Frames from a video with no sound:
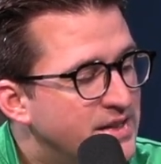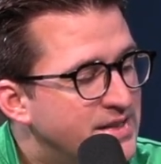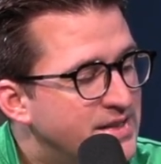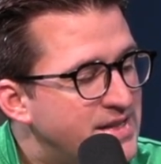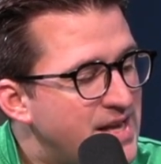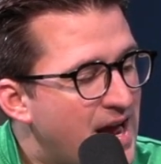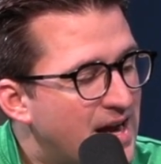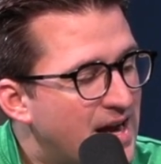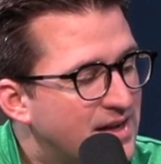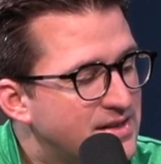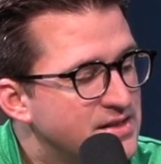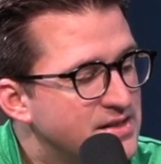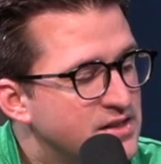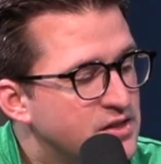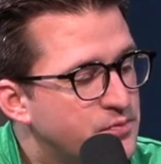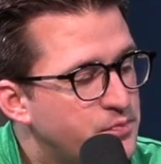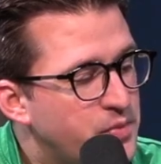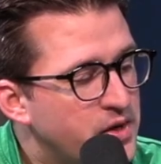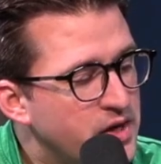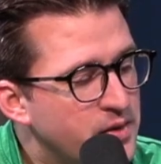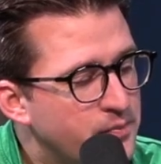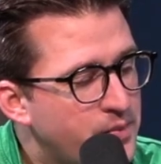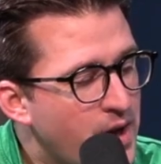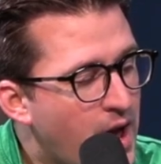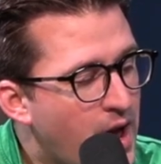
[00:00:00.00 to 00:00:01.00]
tax and
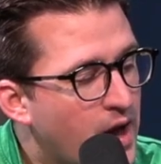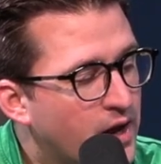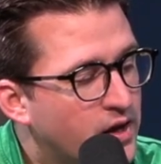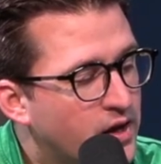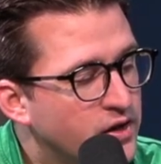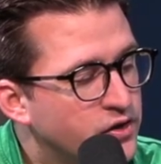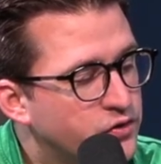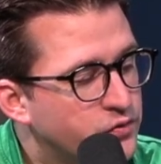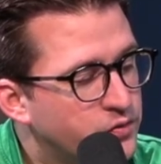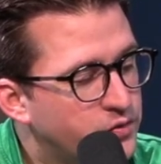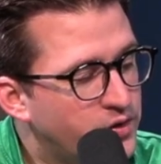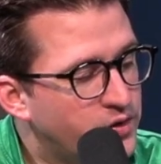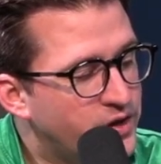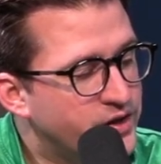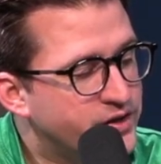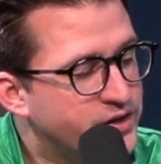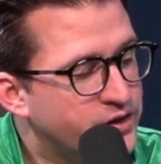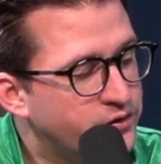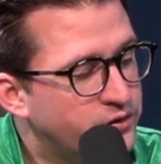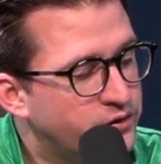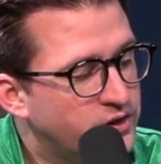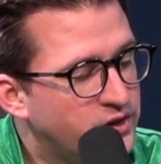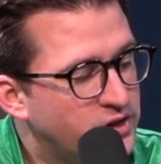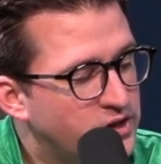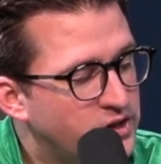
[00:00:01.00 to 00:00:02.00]
spending package
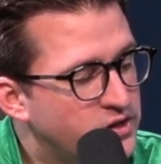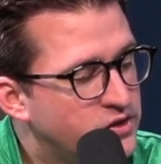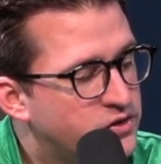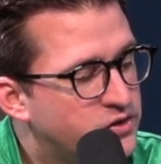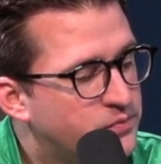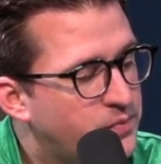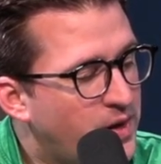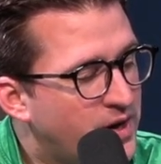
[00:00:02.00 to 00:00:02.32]
recently released